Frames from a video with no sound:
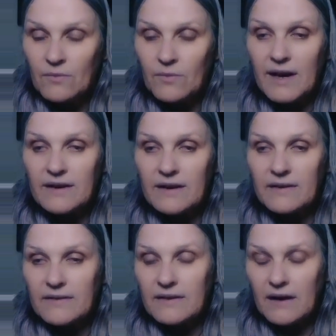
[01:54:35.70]

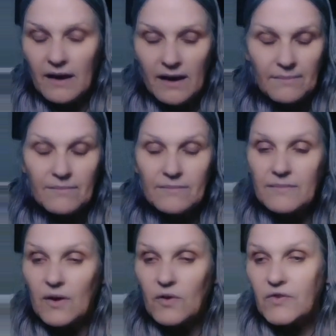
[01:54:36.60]
Whereas
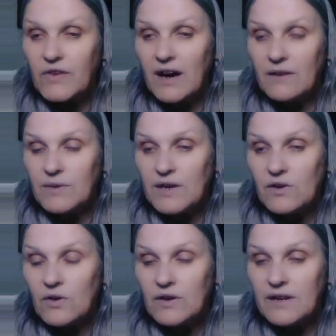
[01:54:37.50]
they
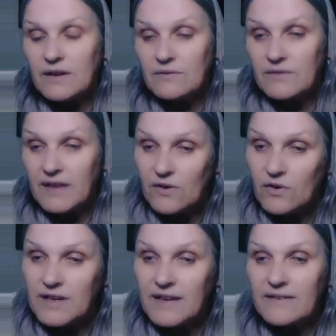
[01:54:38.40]
call it
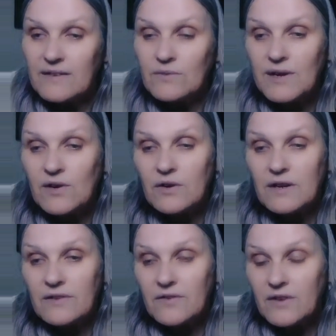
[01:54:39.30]
Easter, we call
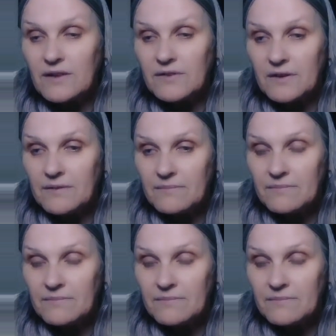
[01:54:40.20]
it Ostara.